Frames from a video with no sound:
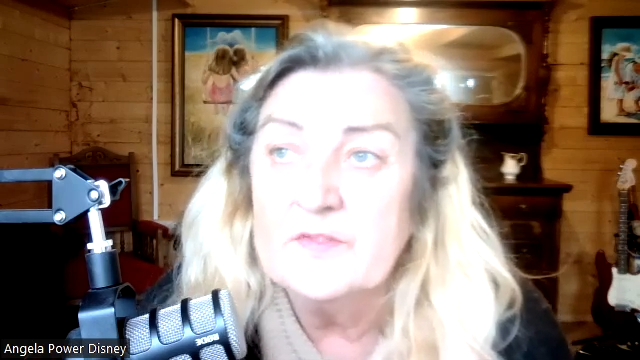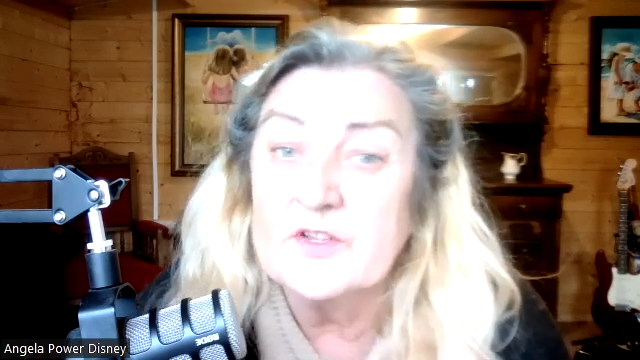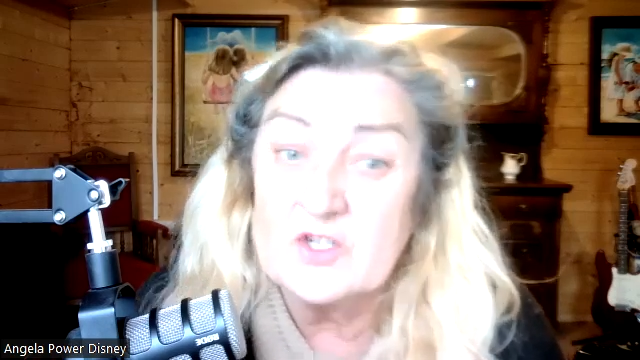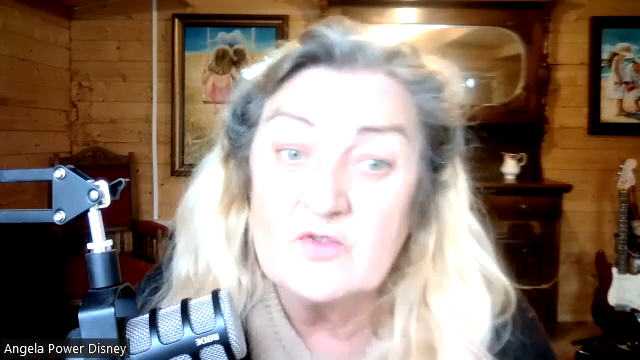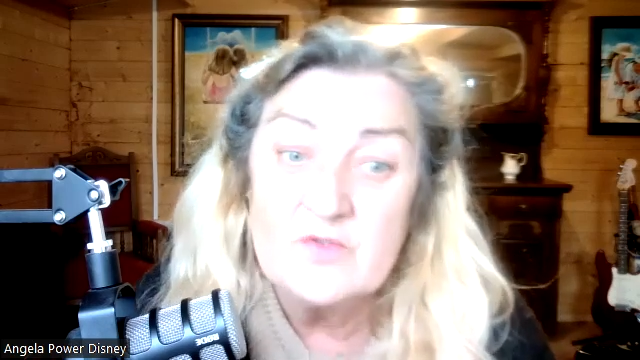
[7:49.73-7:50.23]
the
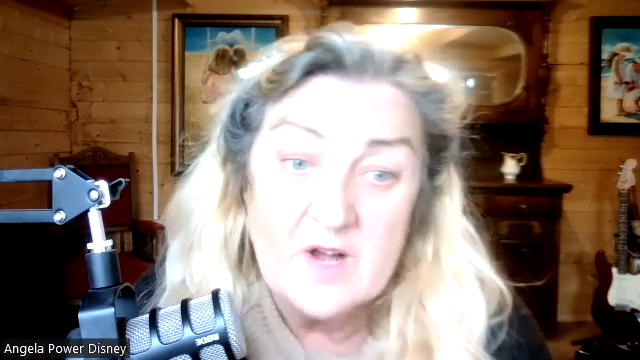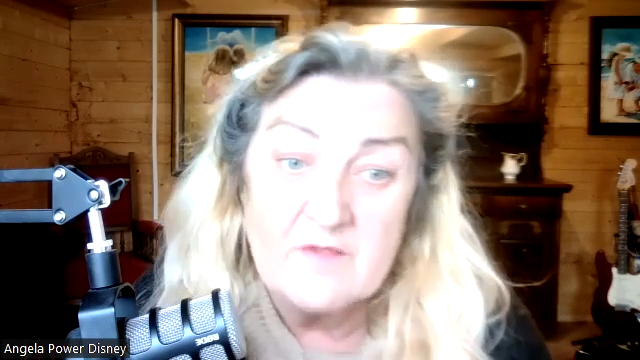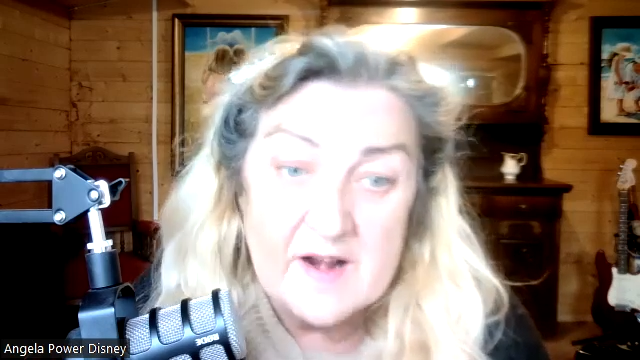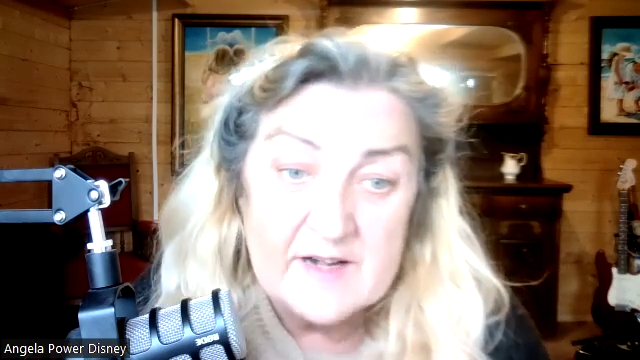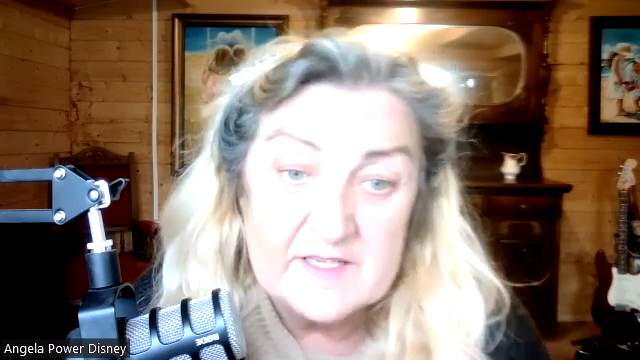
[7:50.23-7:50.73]
children are
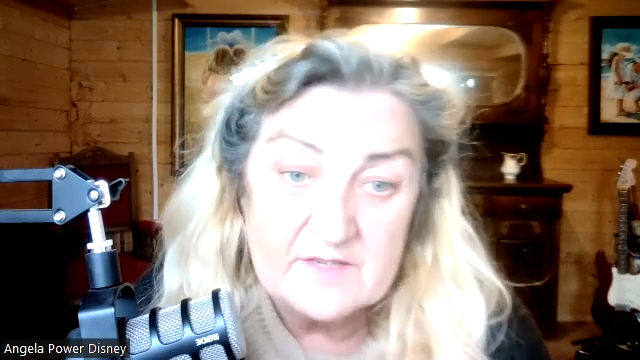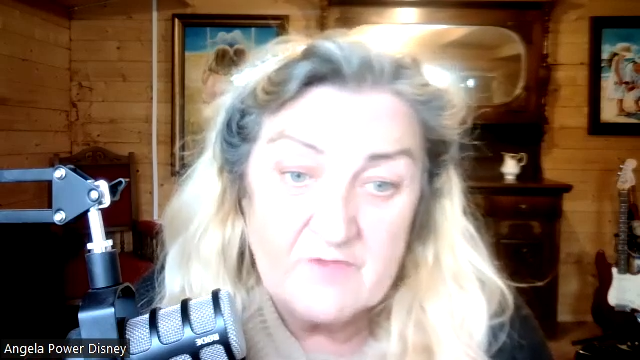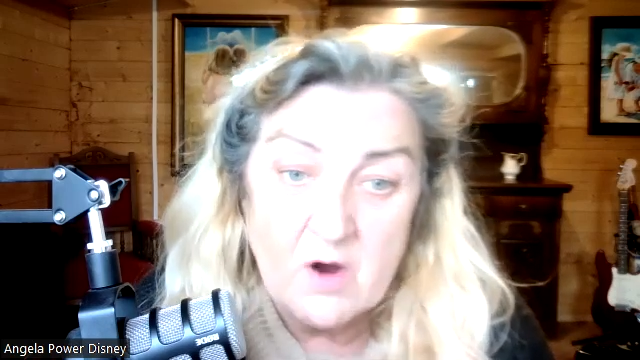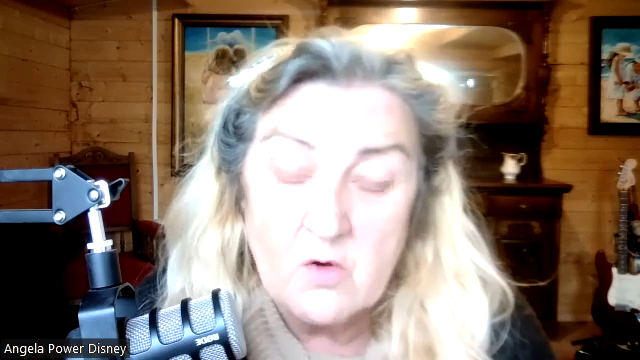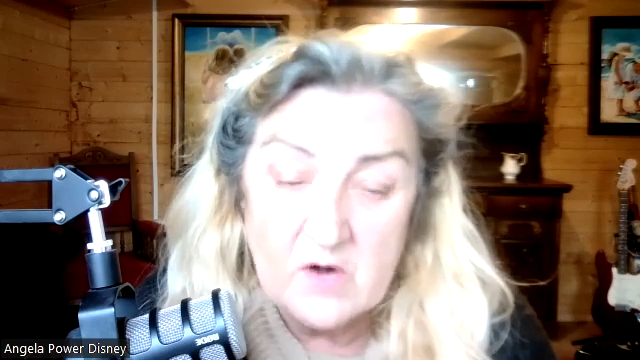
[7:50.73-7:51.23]
ready to
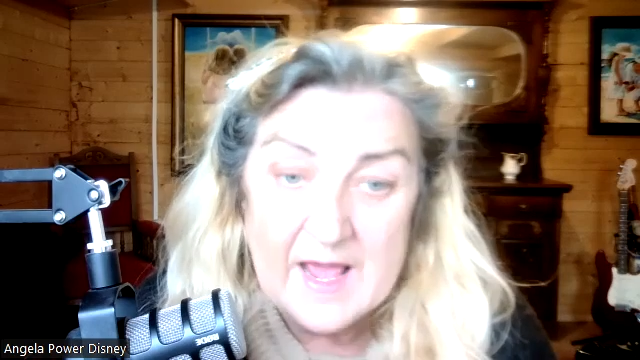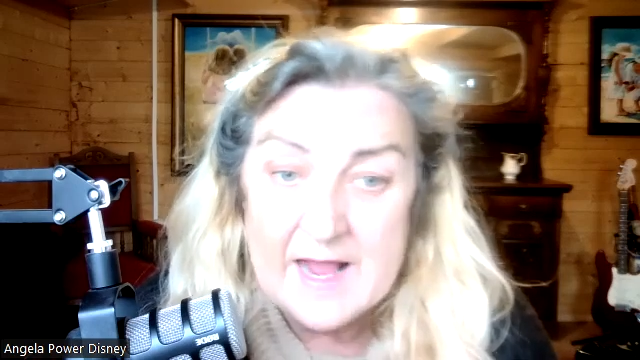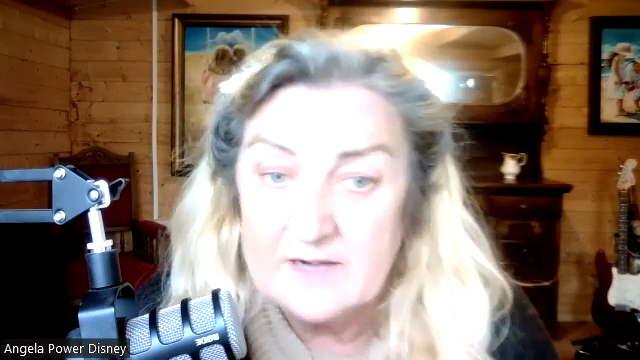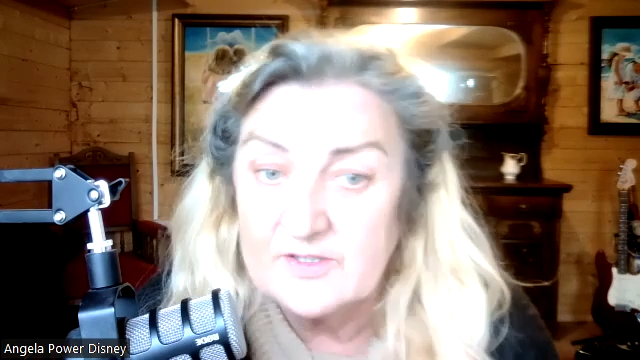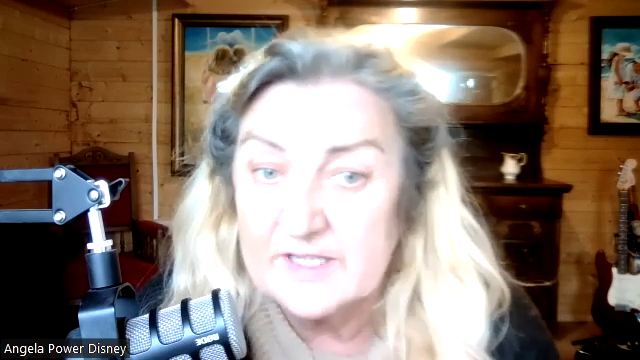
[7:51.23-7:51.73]
roll it
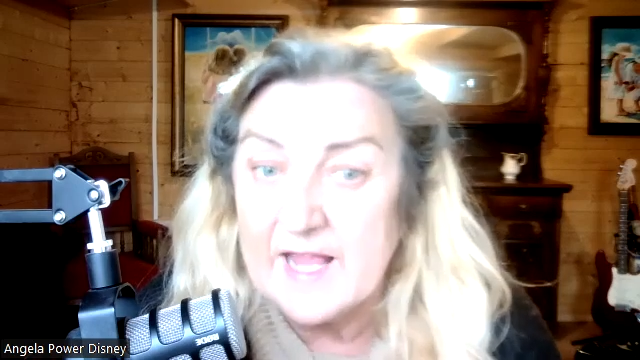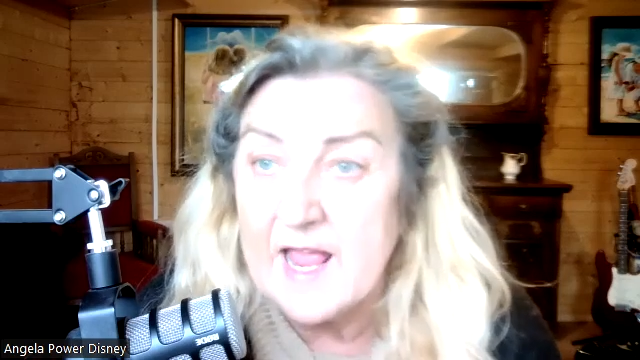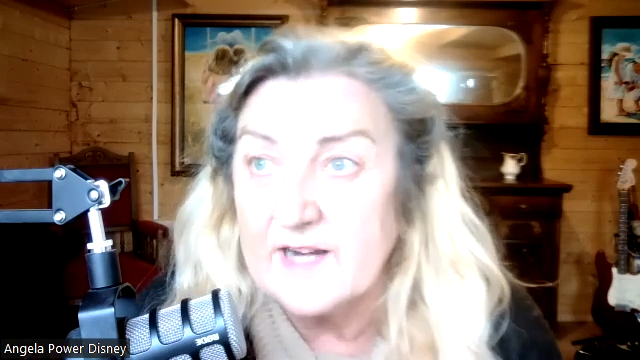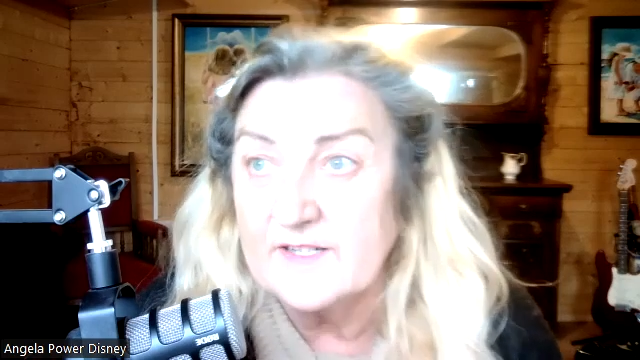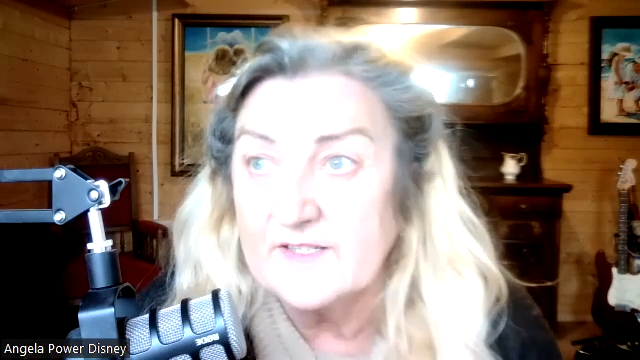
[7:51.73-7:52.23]
out
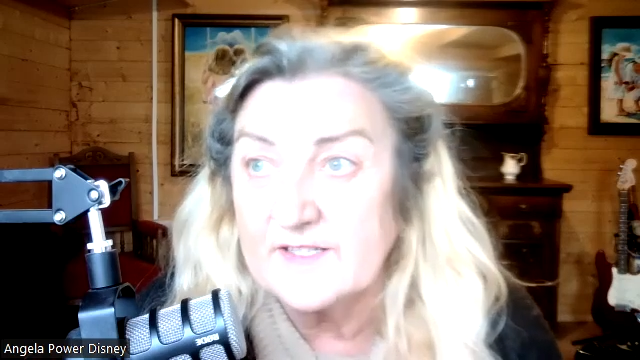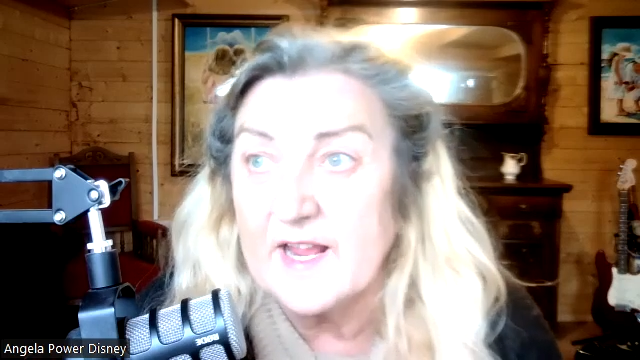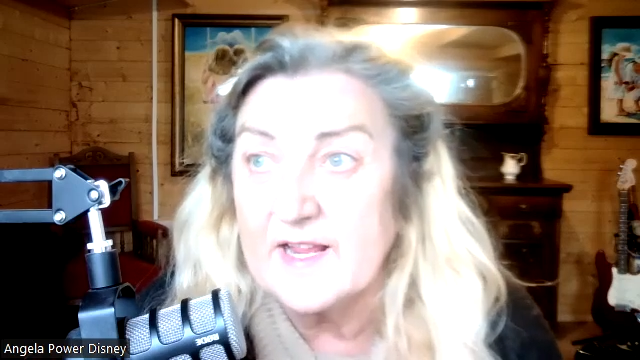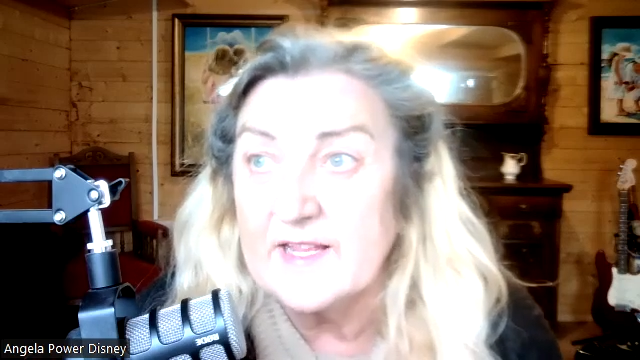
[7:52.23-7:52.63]
again and say,